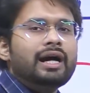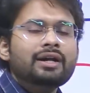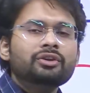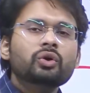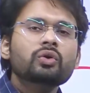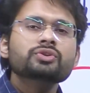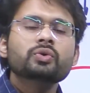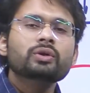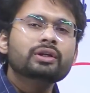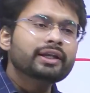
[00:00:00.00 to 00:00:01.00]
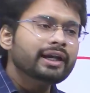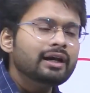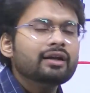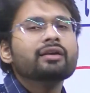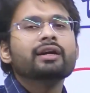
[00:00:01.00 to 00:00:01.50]
and those who
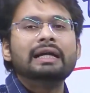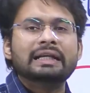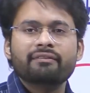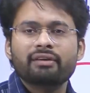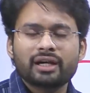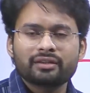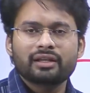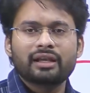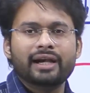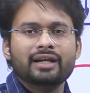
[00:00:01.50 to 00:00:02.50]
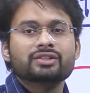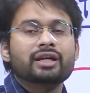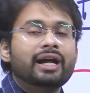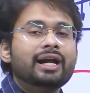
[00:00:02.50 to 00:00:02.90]
tilled, cultivated the lands